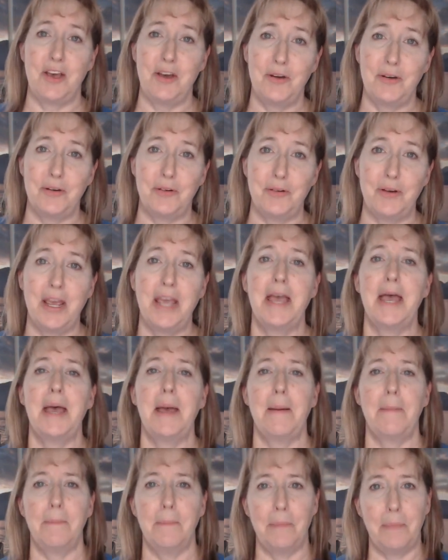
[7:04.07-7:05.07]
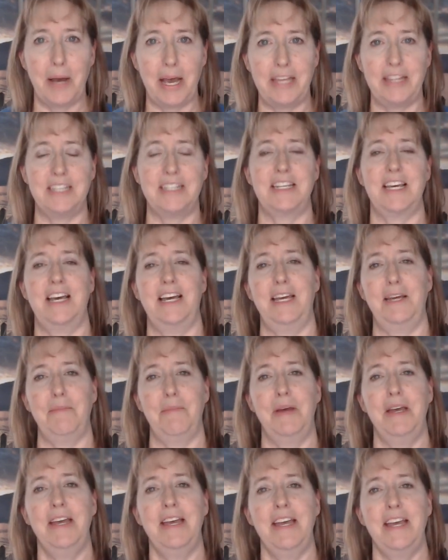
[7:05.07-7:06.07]
owed by the
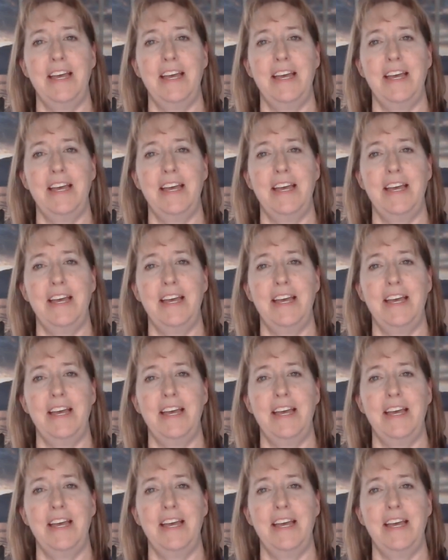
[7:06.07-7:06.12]
time